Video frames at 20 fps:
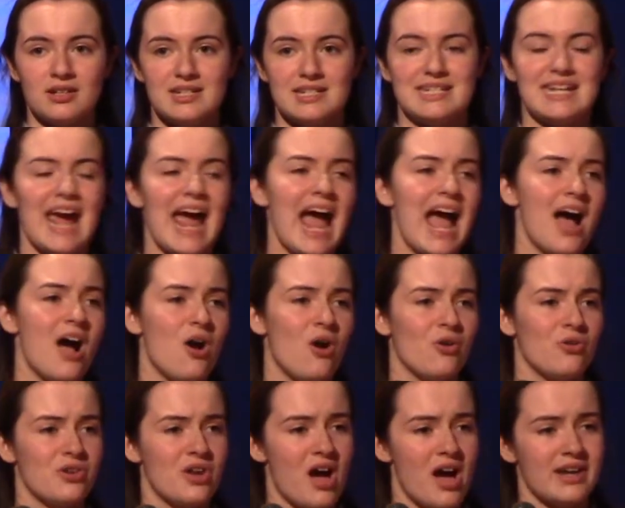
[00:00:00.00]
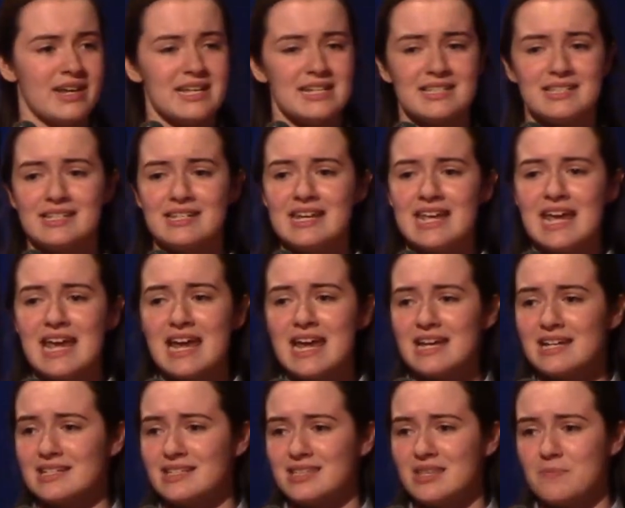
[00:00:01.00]
Down on his
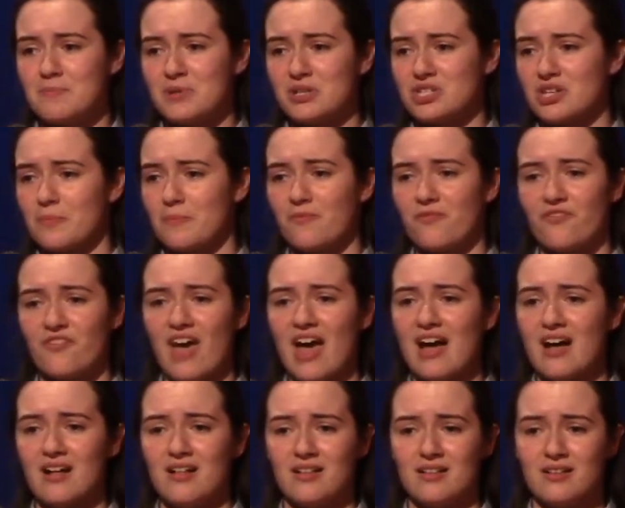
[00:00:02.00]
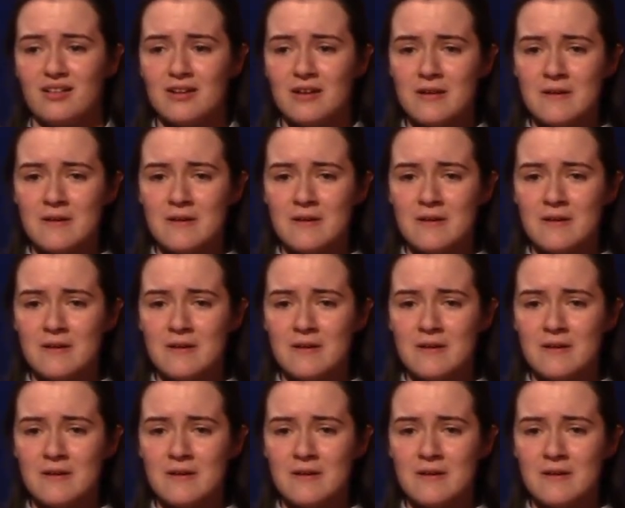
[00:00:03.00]
knees the bishop fell,